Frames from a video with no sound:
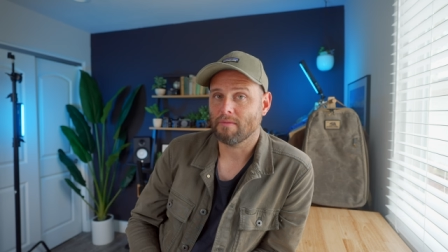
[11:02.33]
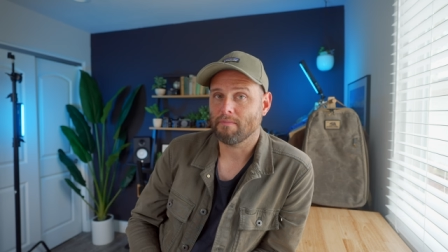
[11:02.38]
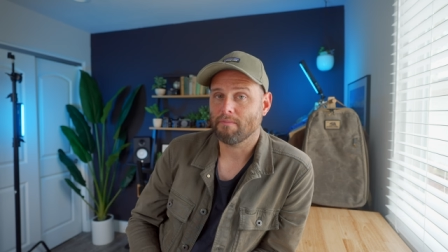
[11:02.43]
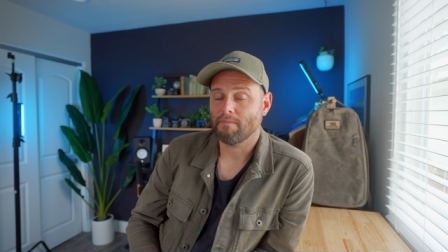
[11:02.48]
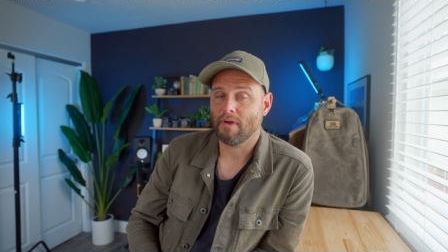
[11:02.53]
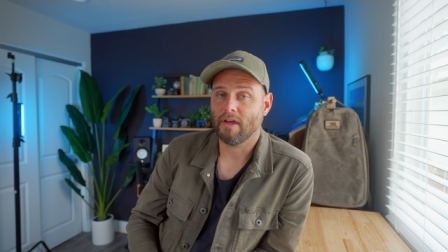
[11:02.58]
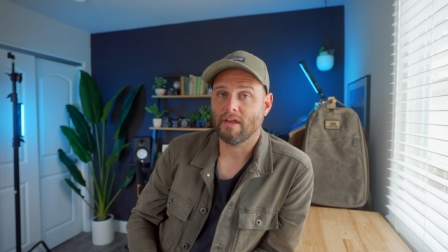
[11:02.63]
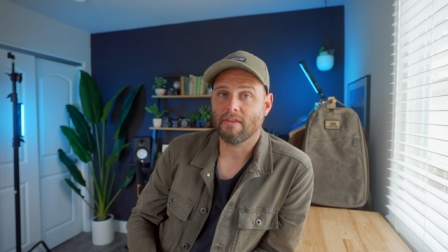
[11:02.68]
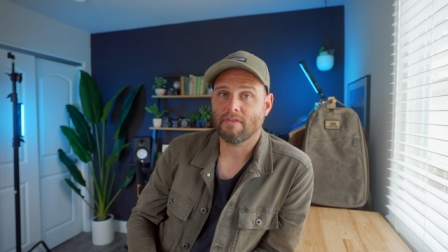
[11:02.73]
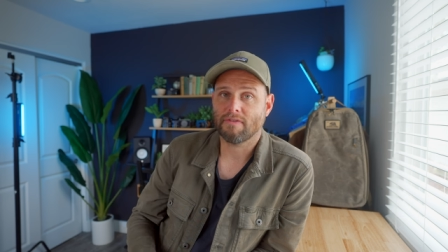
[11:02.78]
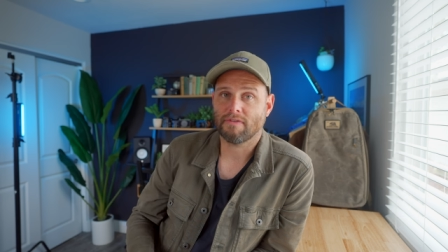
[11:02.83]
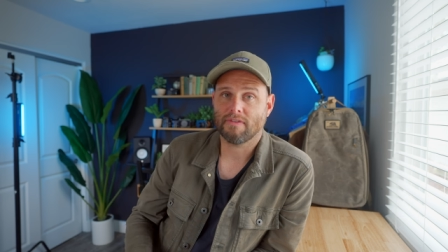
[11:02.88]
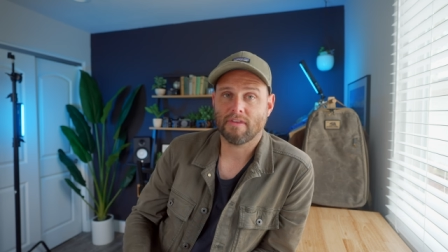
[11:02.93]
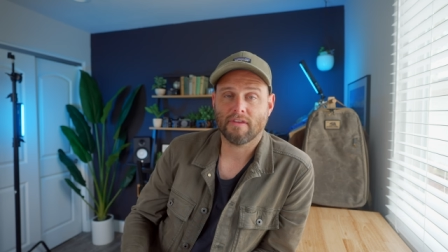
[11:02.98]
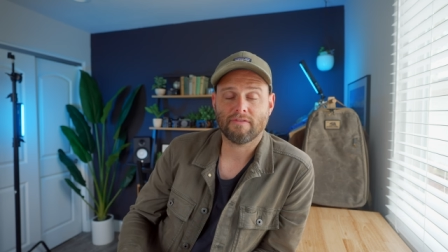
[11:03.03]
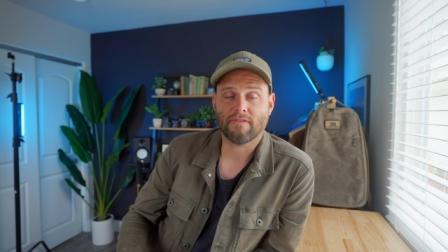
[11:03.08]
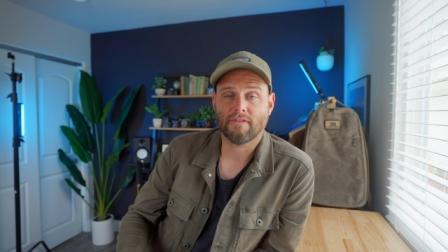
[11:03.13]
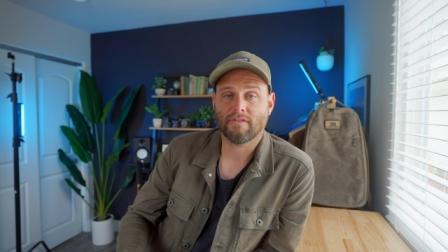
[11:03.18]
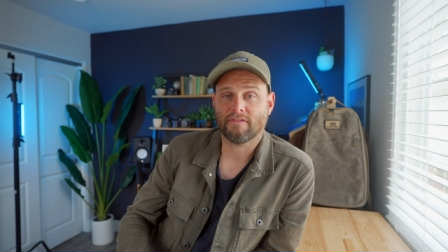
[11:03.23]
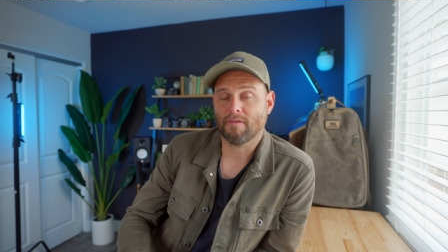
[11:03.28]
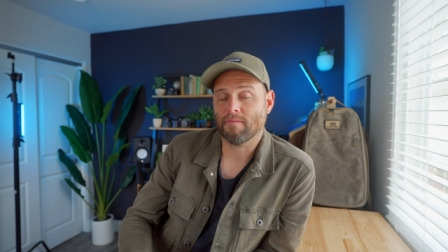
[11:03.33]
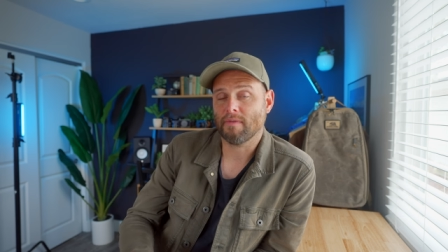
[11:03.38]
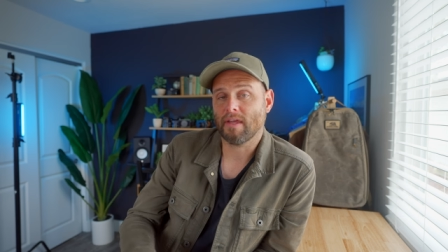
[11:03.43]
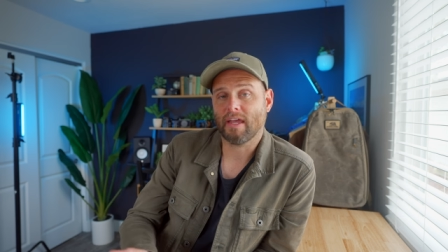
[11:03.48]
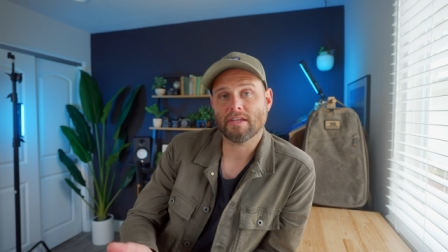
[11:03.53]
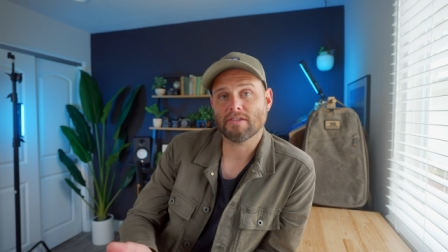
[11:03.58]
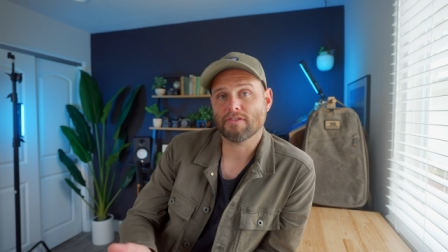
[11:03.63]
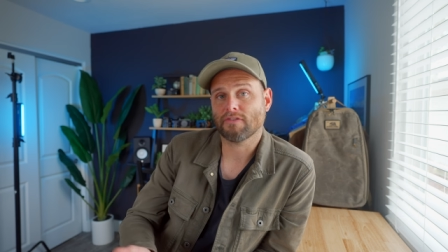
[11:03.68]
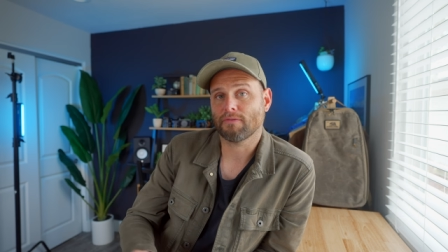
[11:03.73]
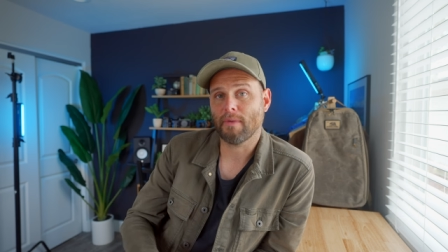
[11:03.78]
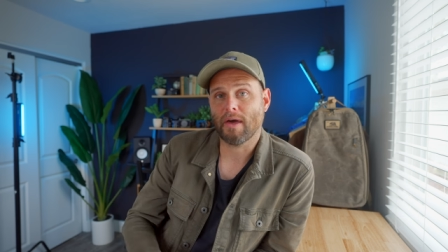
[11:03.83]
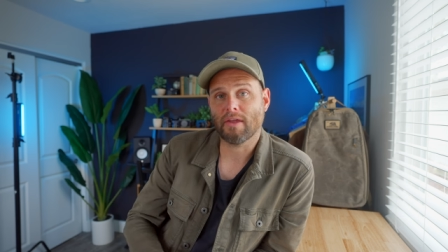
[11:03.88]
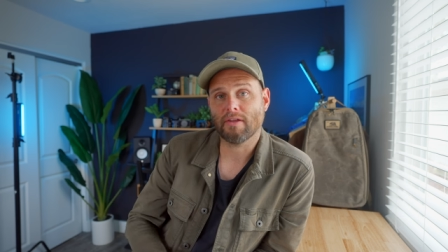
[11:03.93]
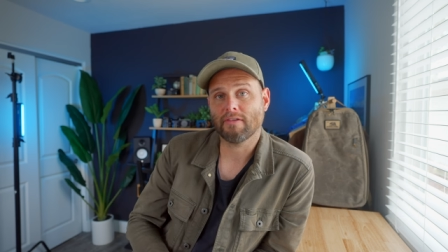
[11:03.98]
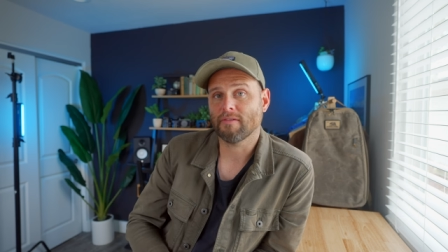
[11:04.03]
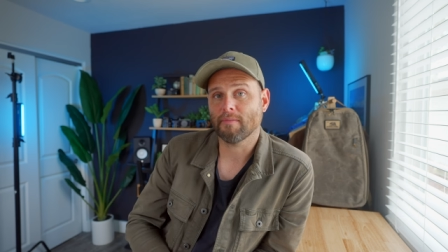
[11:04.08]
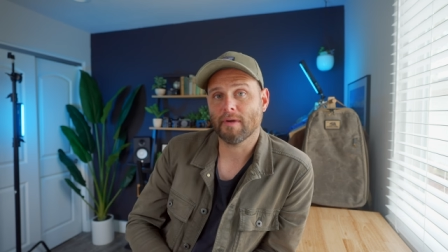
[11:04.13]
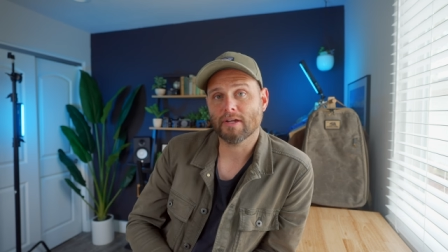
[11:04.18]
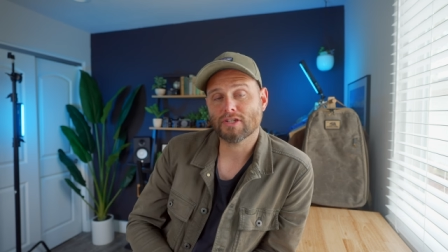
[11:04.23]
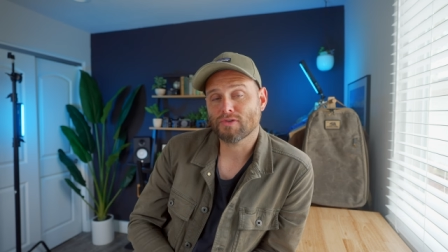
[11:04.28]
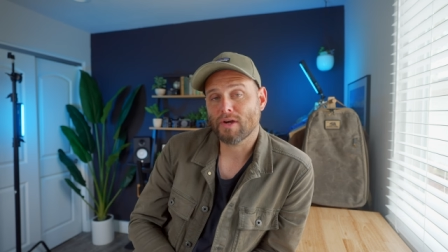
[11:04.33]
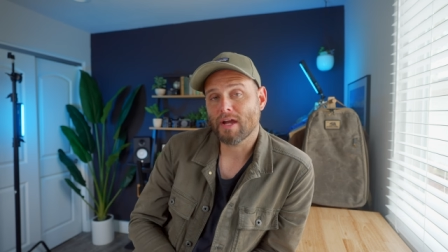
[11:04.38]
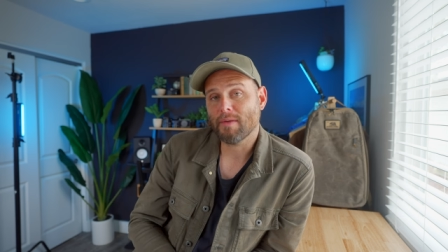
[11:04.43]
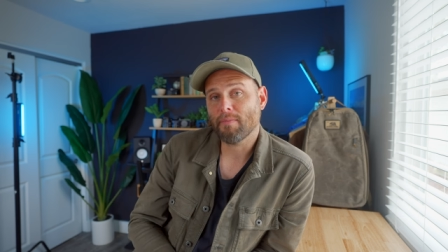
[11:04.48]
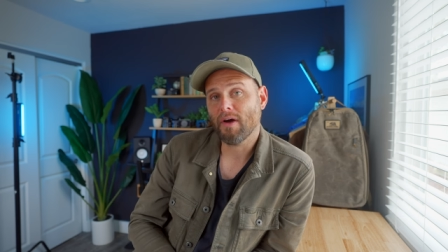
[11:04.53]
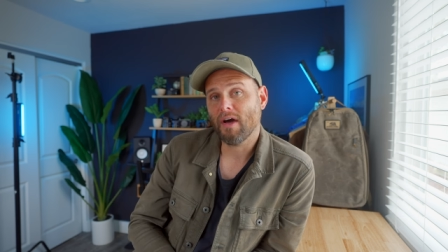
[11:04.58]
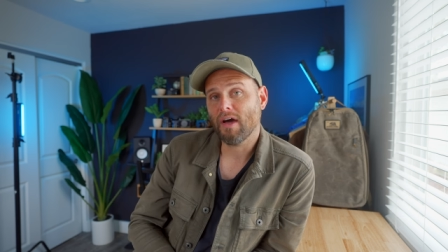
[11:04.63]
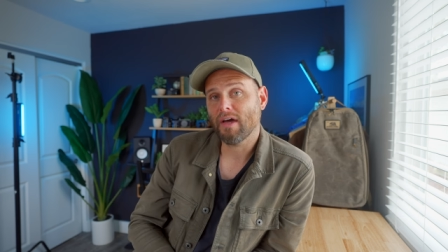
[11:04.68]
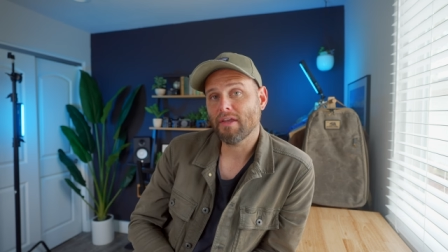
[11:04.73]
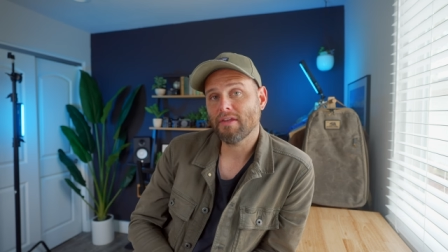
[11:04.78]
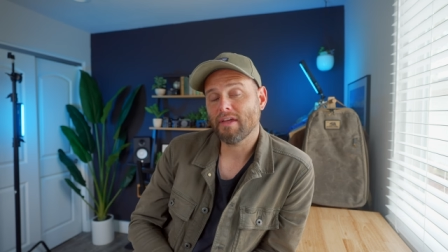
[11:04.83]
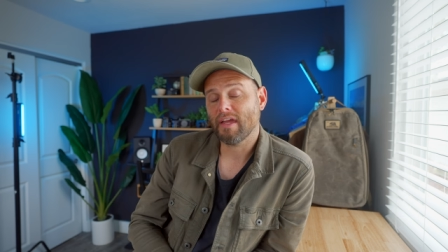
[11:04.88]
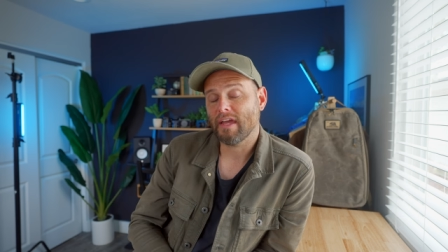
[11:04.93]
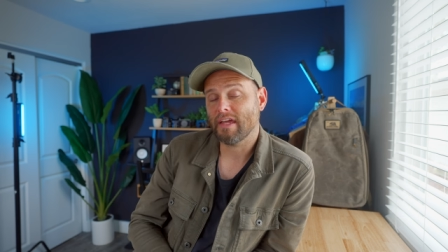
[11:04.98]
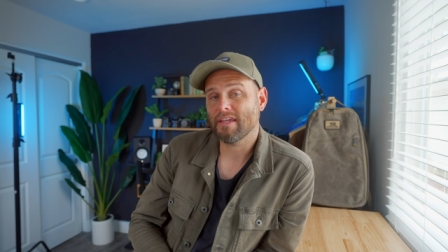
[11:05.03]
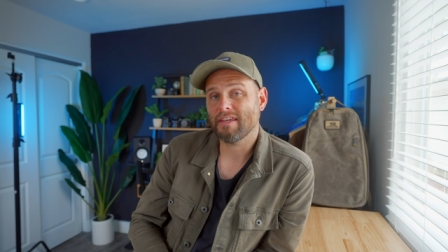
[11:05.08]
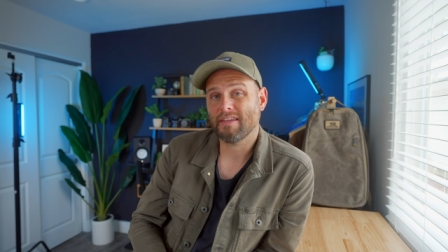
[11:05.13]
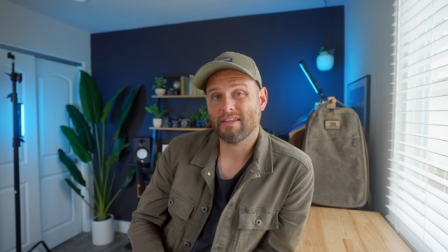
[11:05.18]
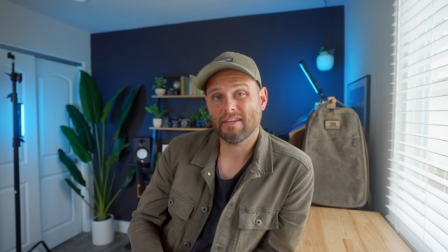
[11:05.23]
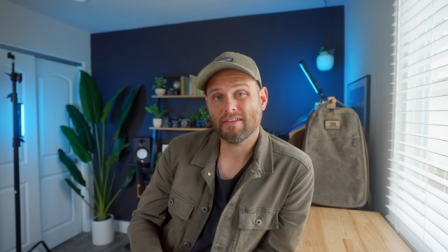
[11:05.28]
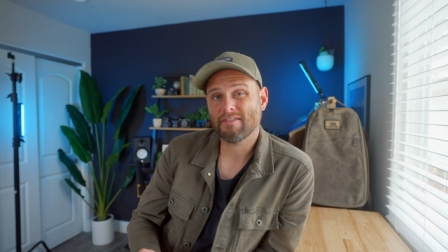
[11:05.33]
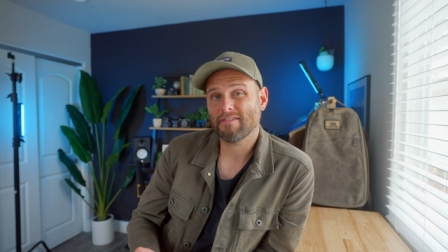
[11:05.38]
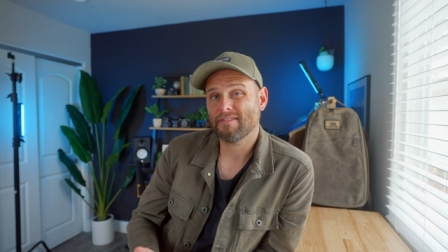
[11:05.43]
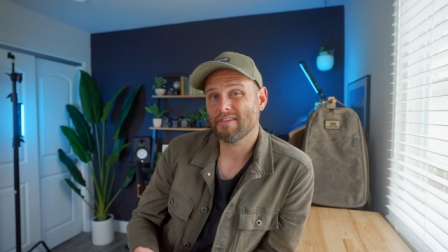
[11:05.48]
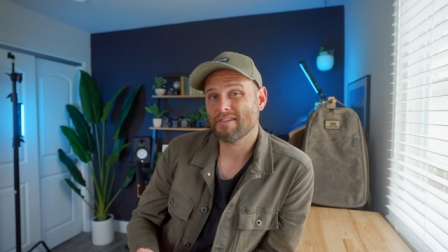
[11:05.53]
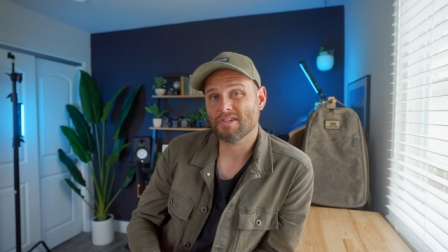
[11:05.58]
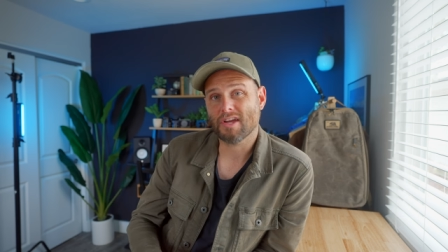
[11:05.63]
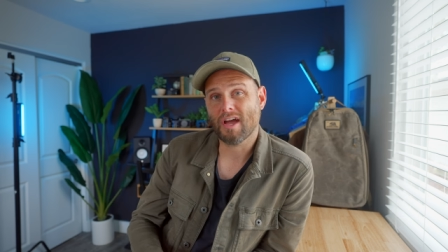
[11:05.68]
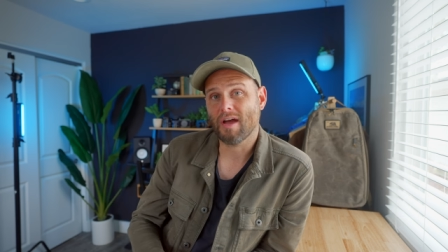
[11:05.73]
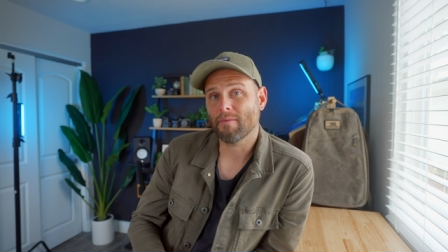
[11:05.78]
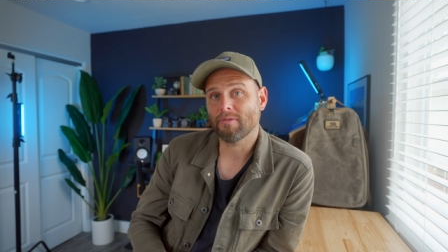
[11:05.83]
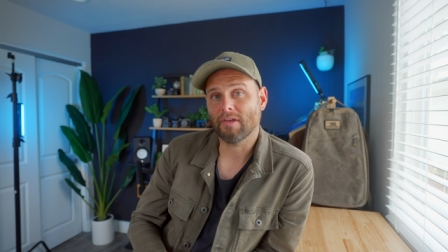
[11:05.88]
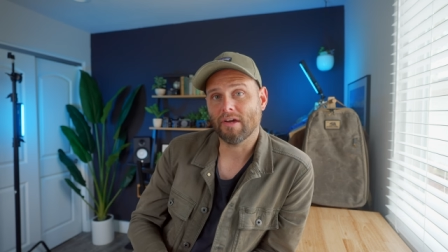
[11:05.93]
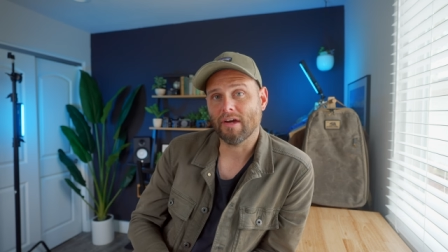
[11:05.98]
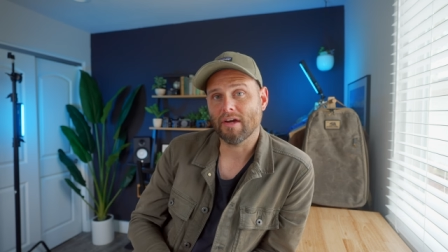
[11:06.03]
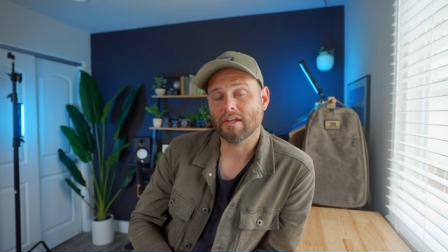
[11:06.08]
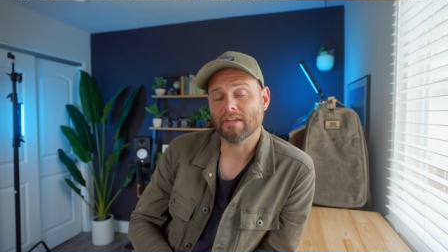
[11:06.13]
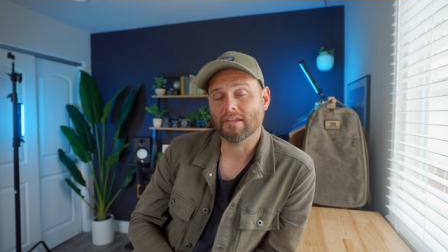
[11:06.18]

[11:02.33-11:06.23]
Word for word: but this is something I just mounted to my tripod and it gets the job done.